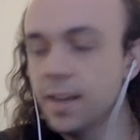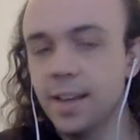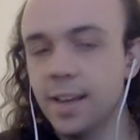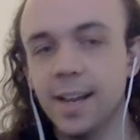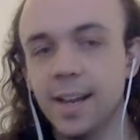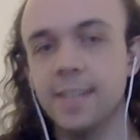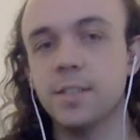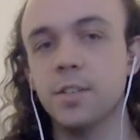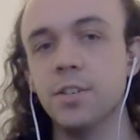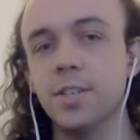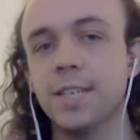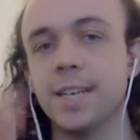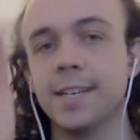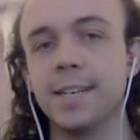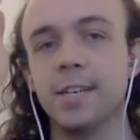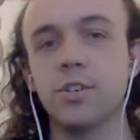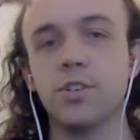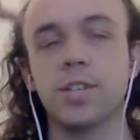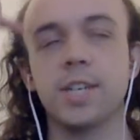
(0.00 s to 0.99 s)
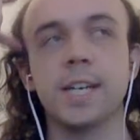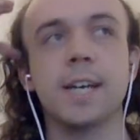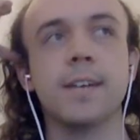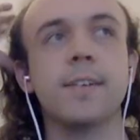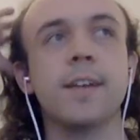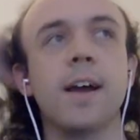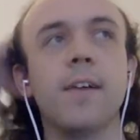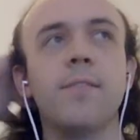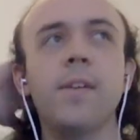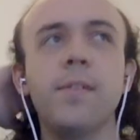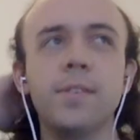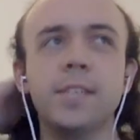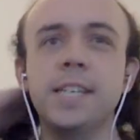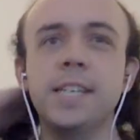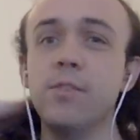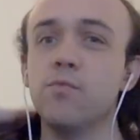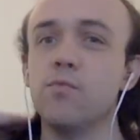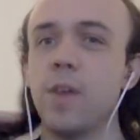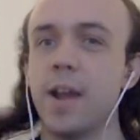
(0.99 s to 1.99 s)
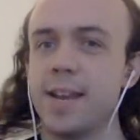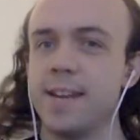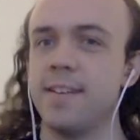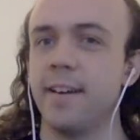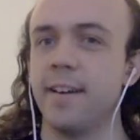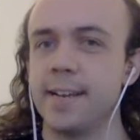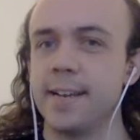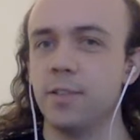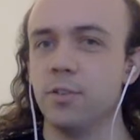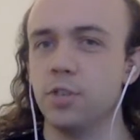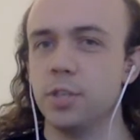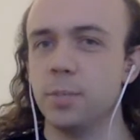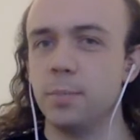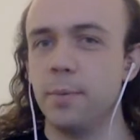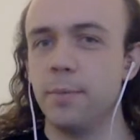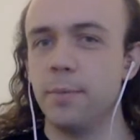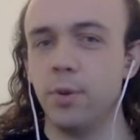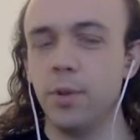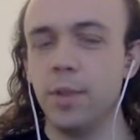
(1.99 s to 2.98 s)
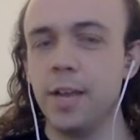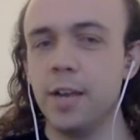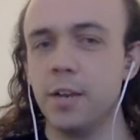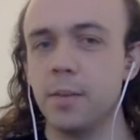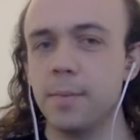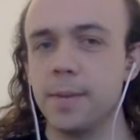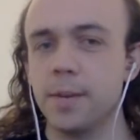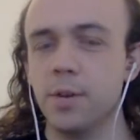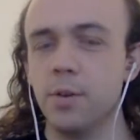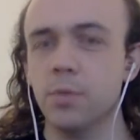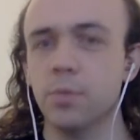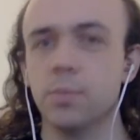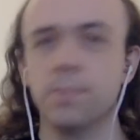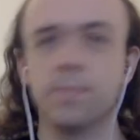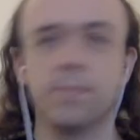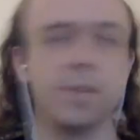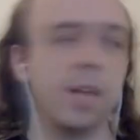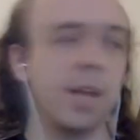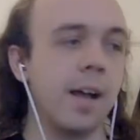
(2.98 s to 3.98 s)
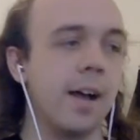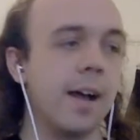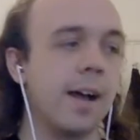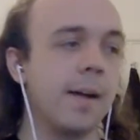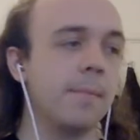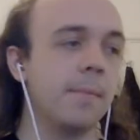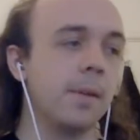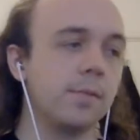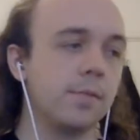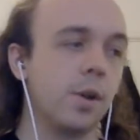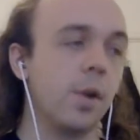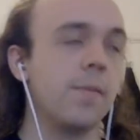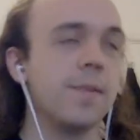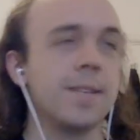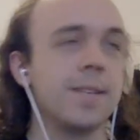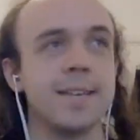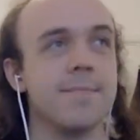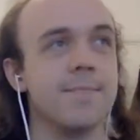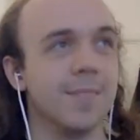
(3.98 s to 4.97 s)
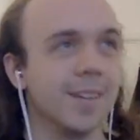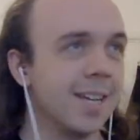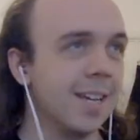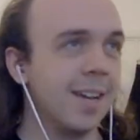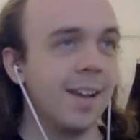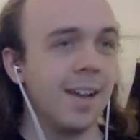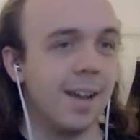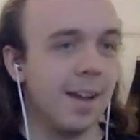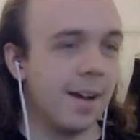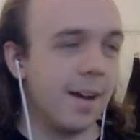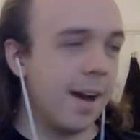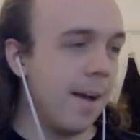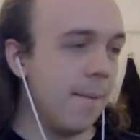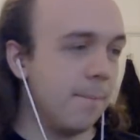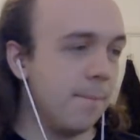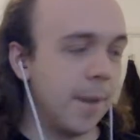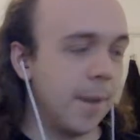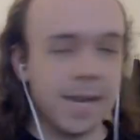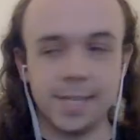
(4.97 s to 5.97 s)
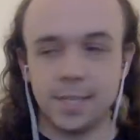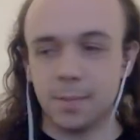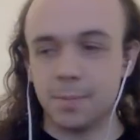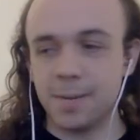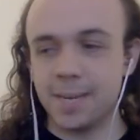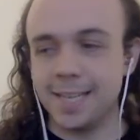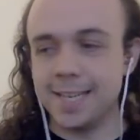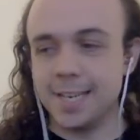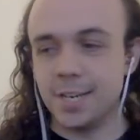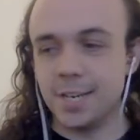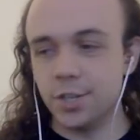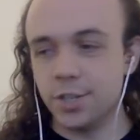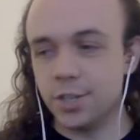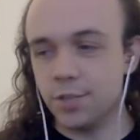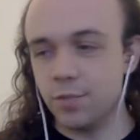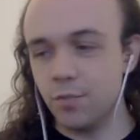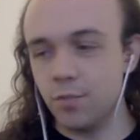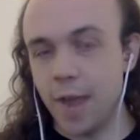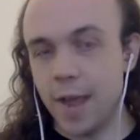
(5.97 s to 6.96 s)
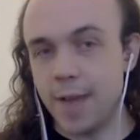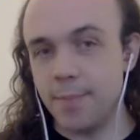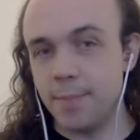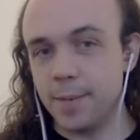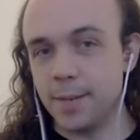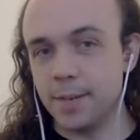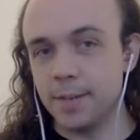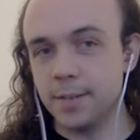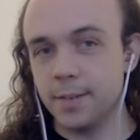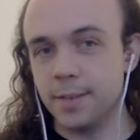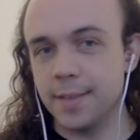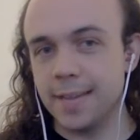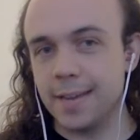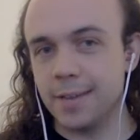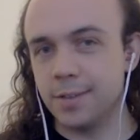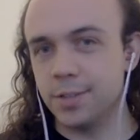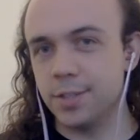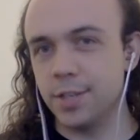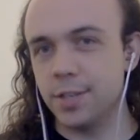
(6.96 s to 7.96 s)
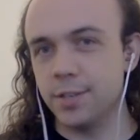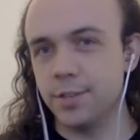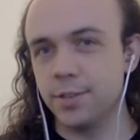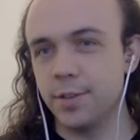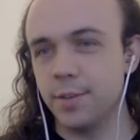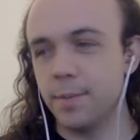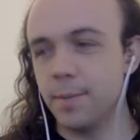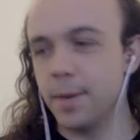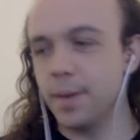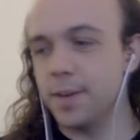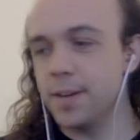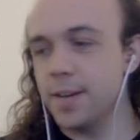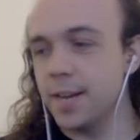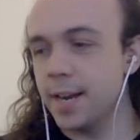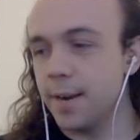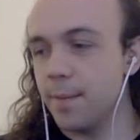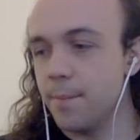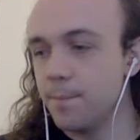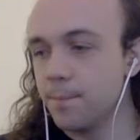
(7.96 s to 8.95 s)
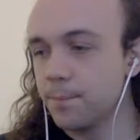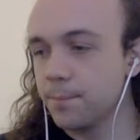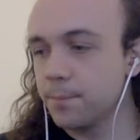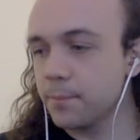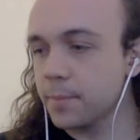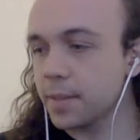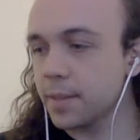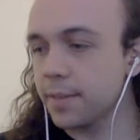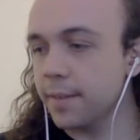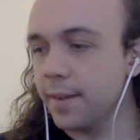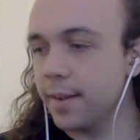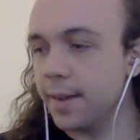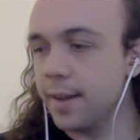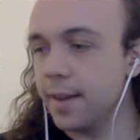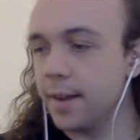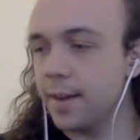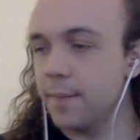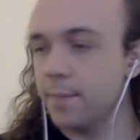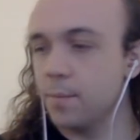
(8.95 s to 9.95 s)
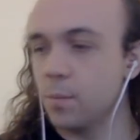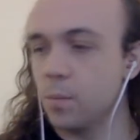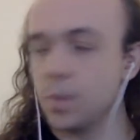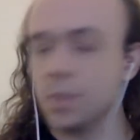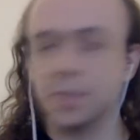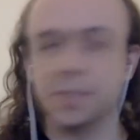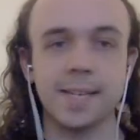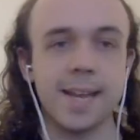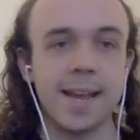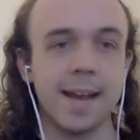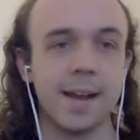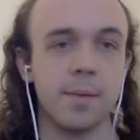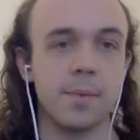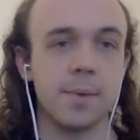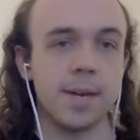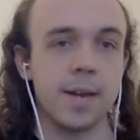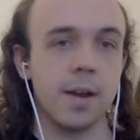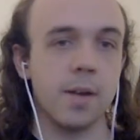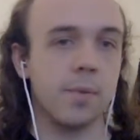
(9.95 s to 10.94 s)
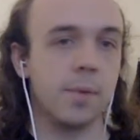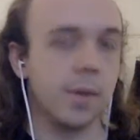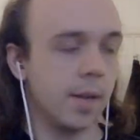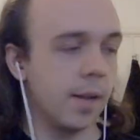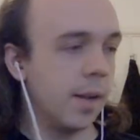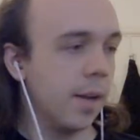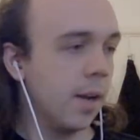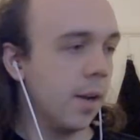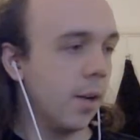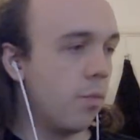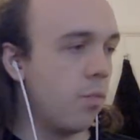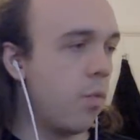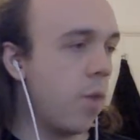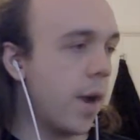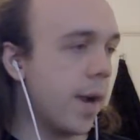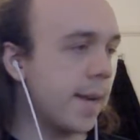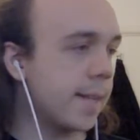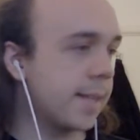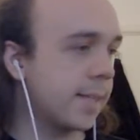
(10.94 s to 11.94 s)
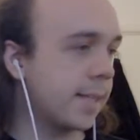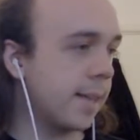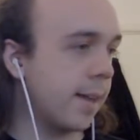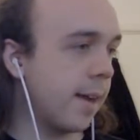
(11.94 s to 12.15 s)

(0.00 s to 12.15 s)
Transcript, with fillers: That does sound interesting. I've never seen red Night Lords before. That could be cool. Obviously, I'm biased on my legions in red because Thousand Suns, but you know, we'll see how we go. Right,